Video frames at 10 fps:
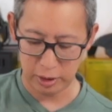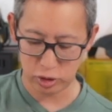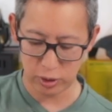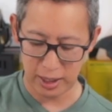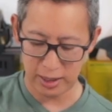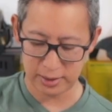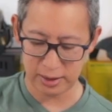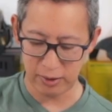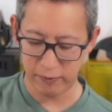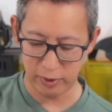tray
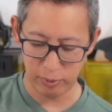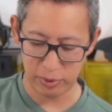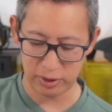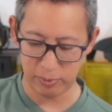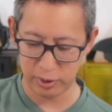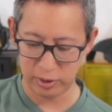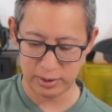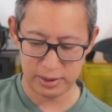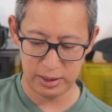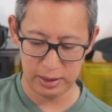itself where you put the bird
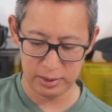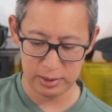seed.